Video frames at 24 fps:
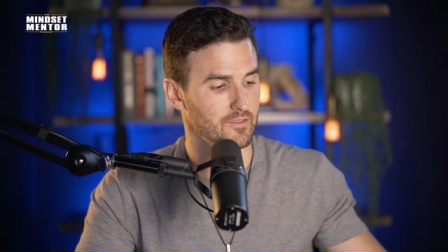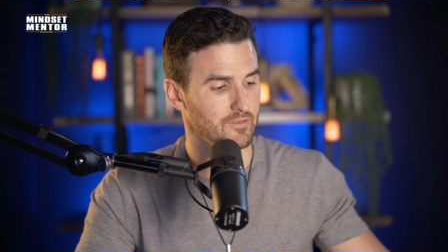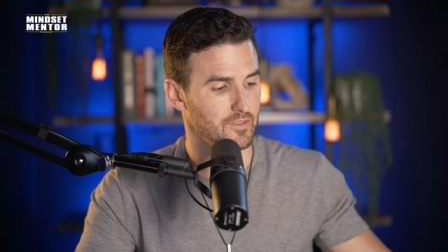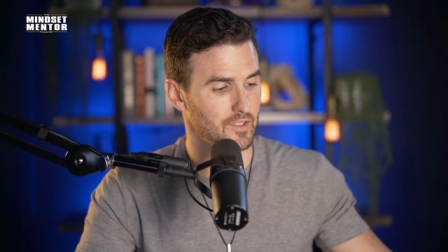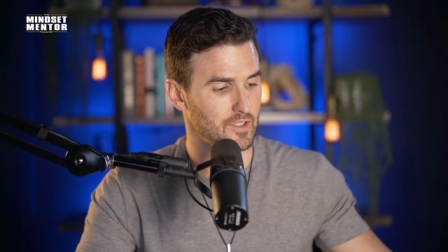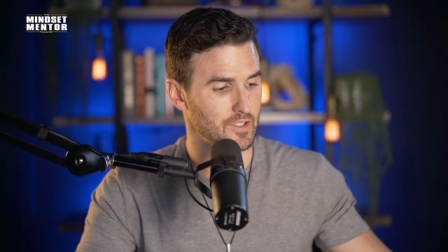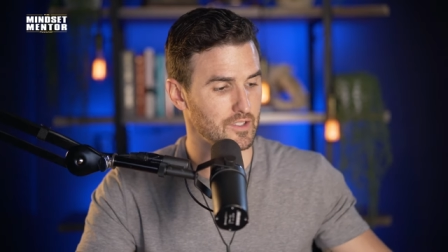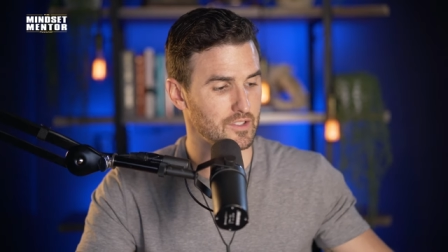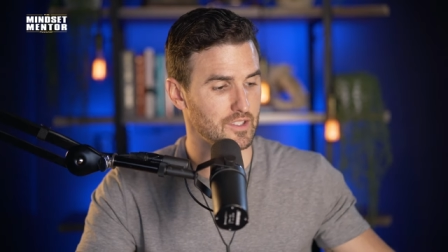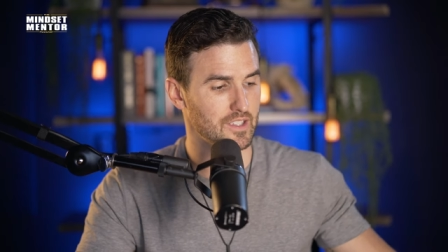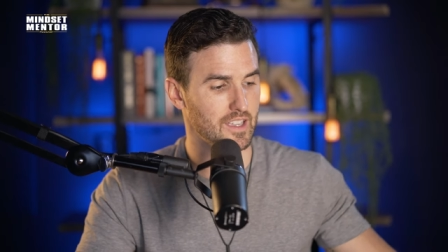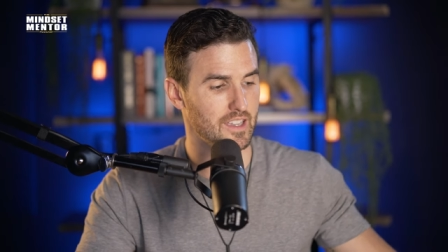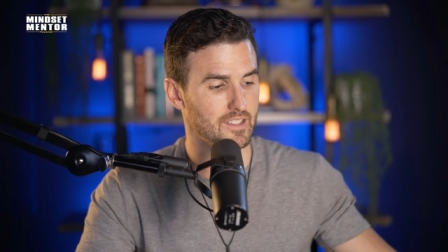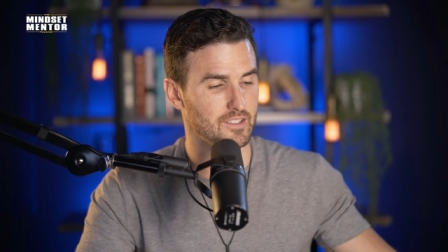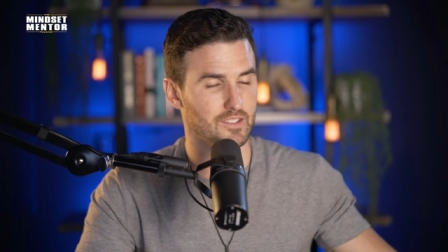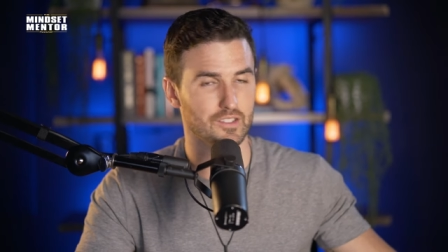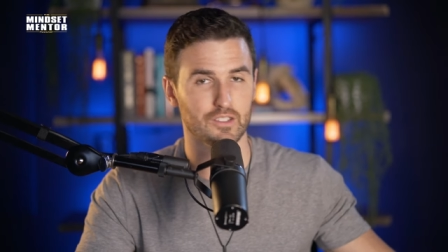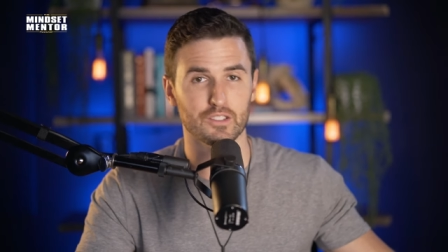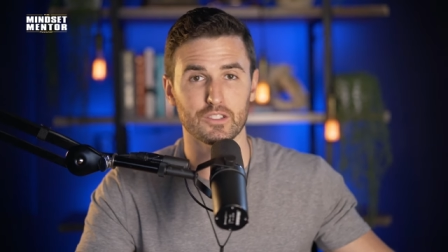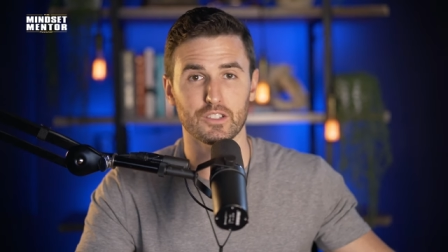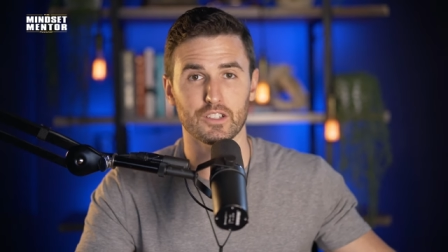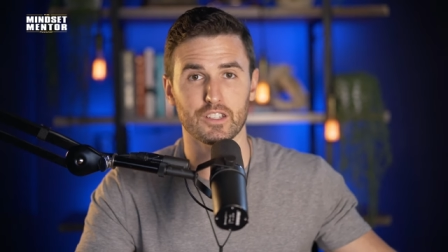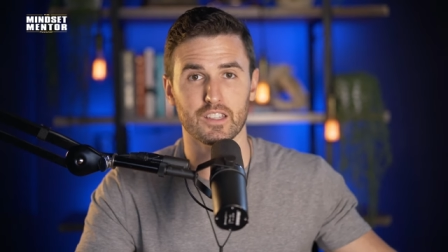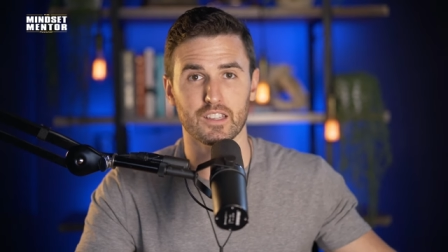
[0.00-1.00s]
For those of you guys
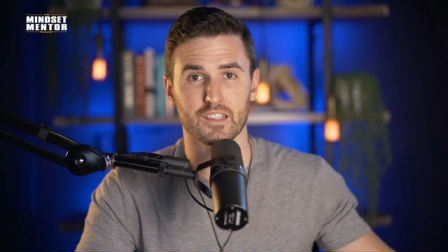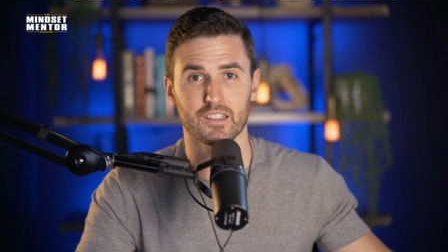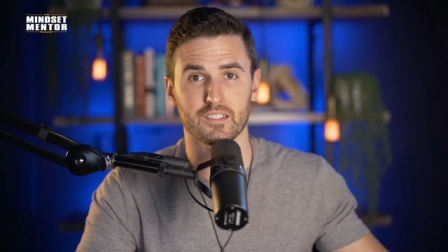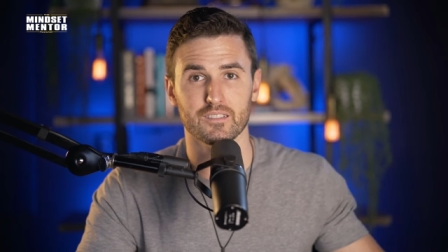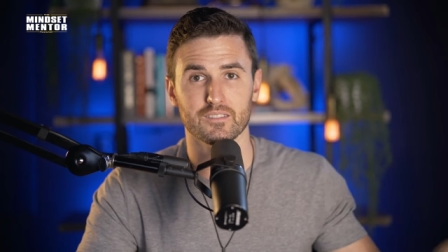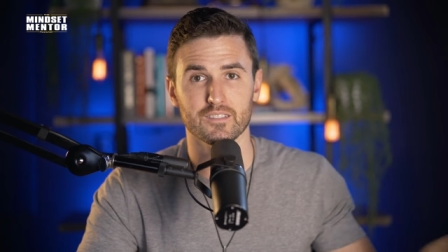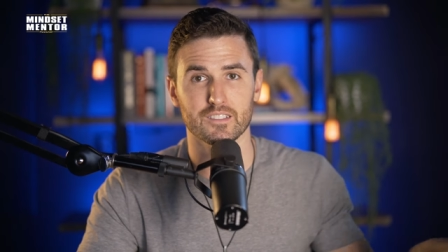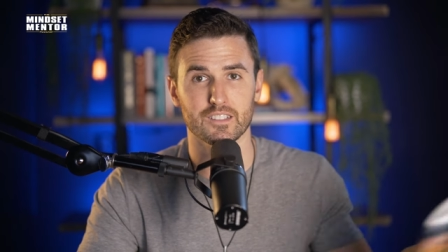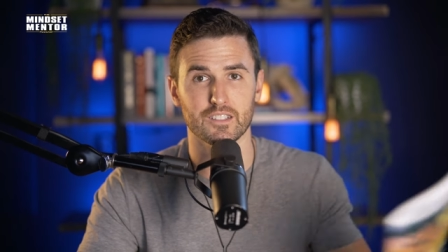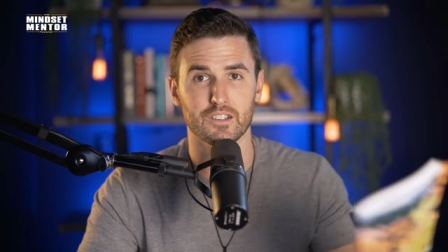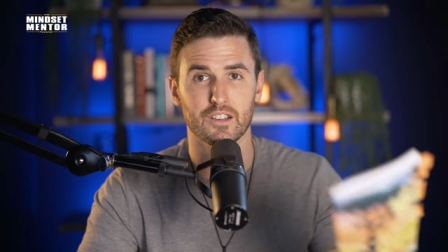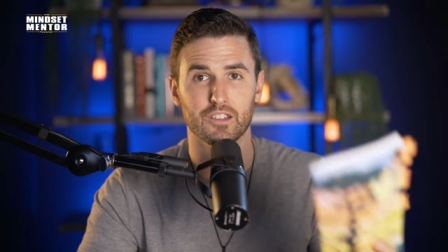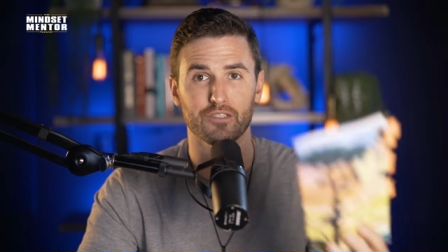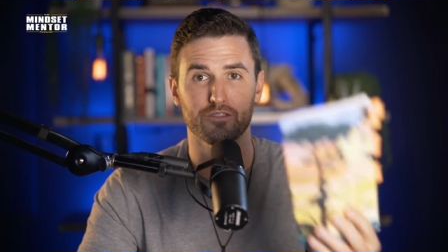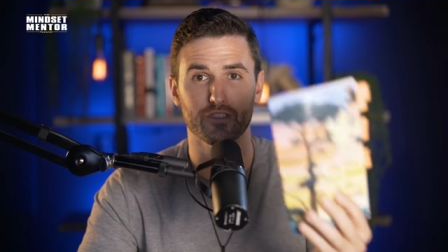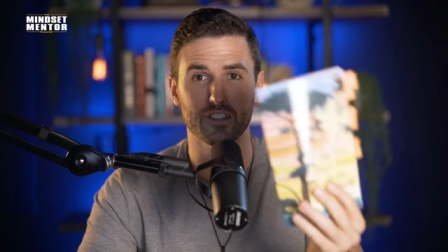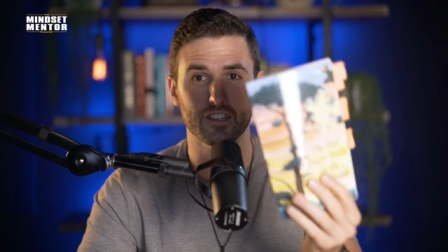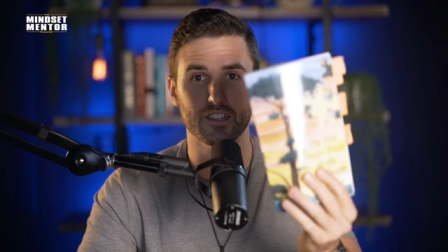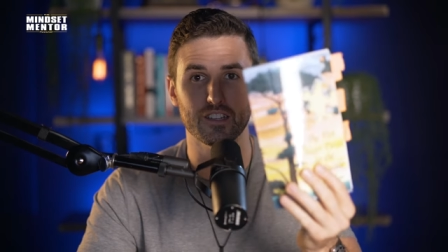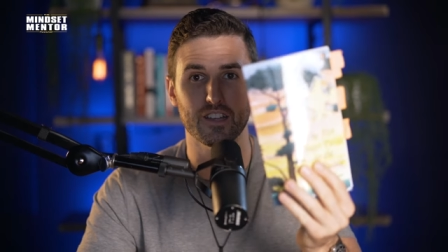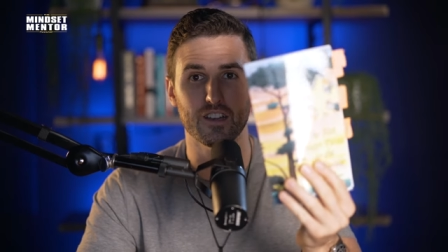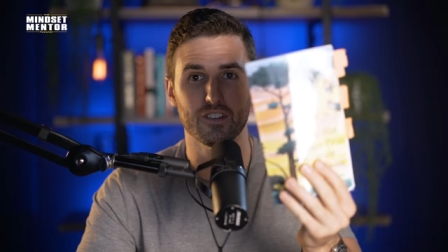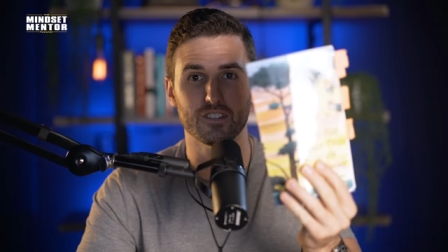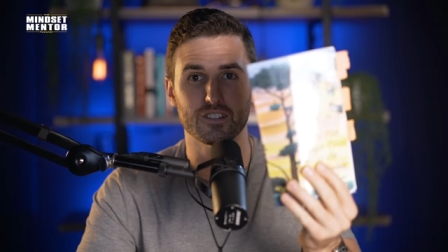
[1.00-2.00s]
that are looking, you know, on
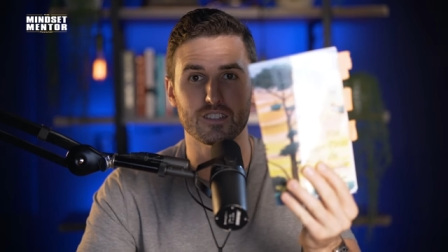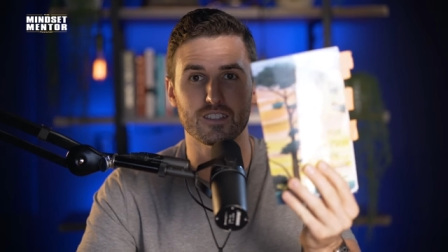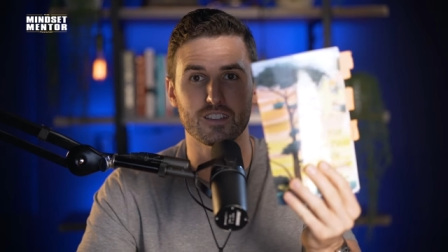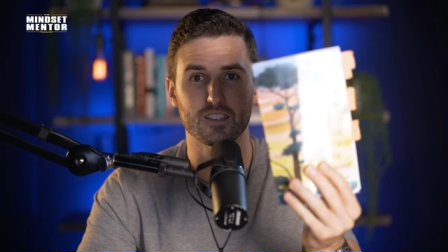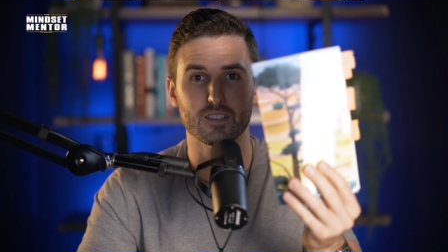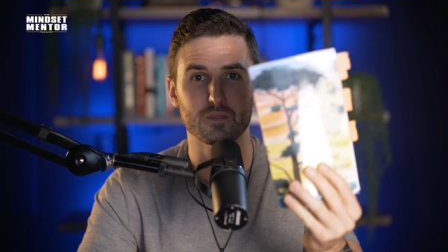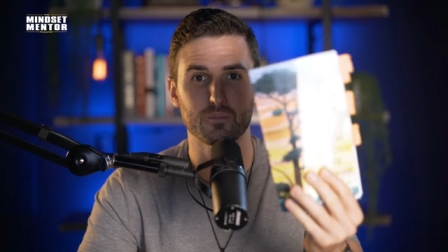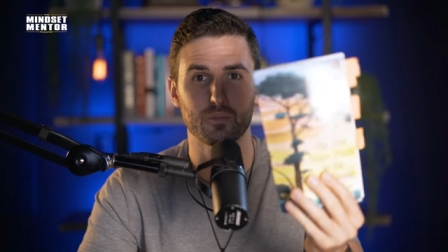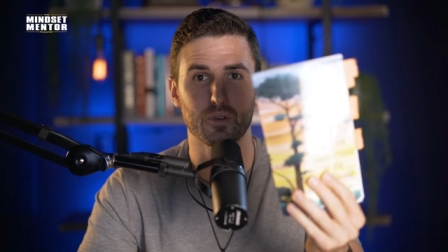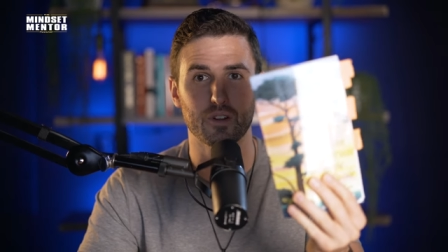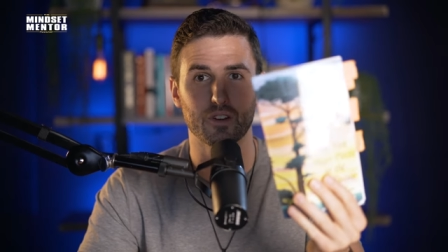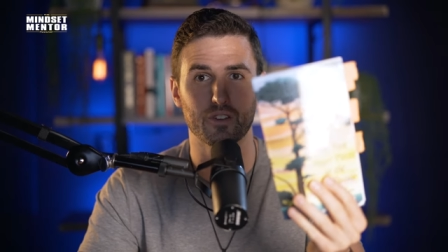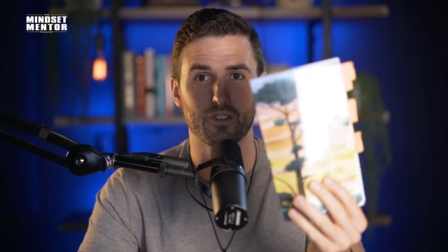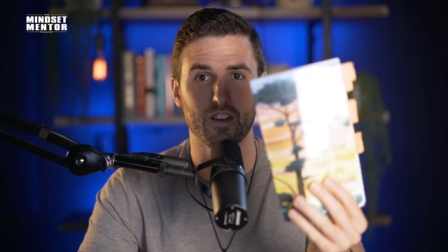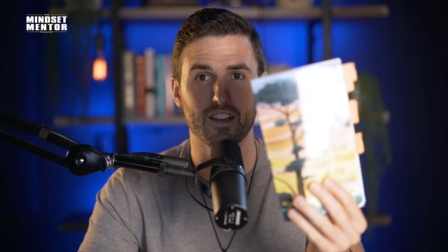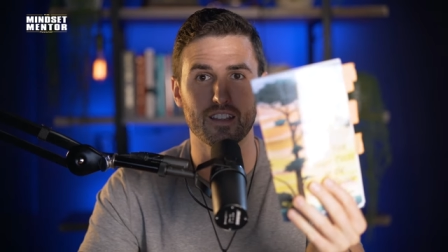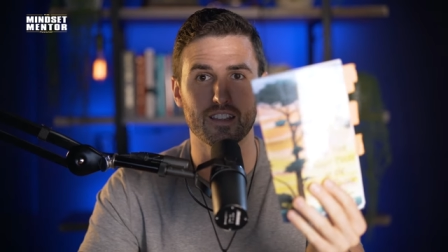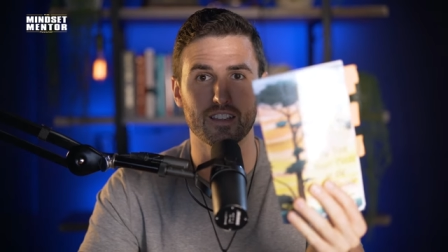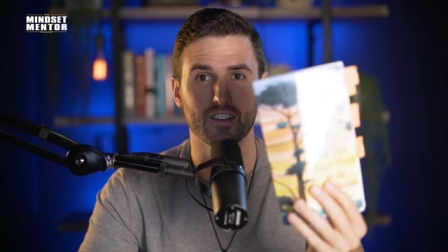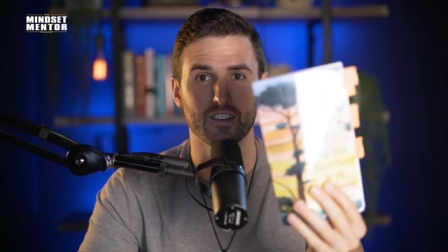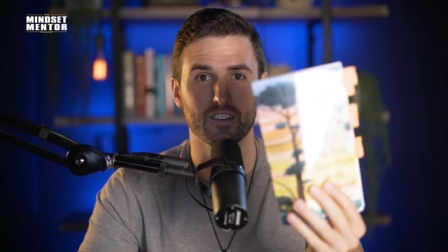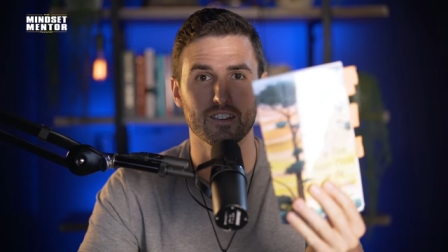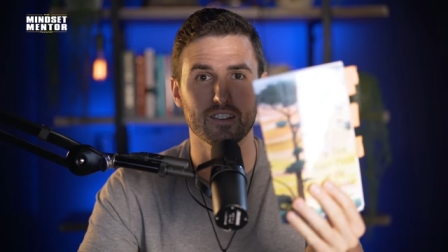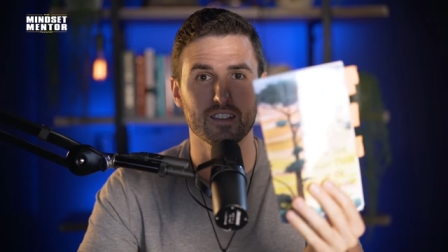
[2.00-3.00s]
video, it's this book
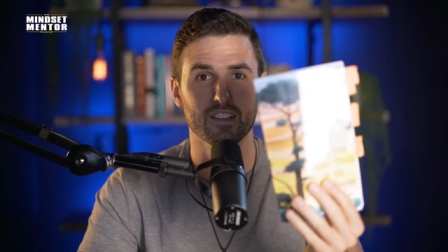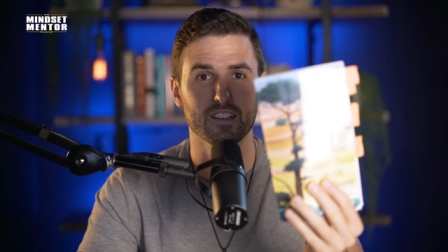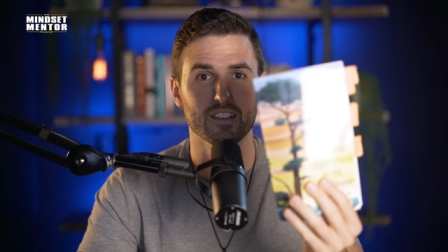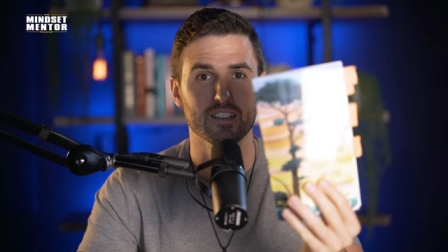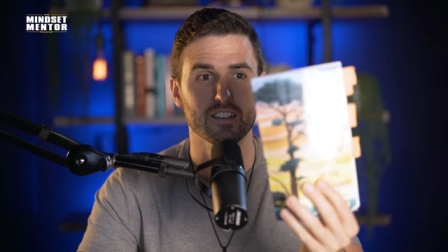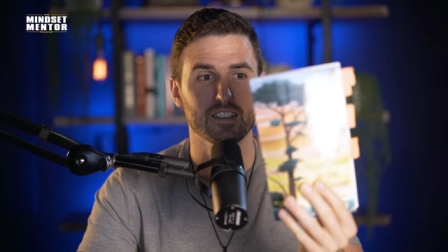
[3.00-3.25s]
right here.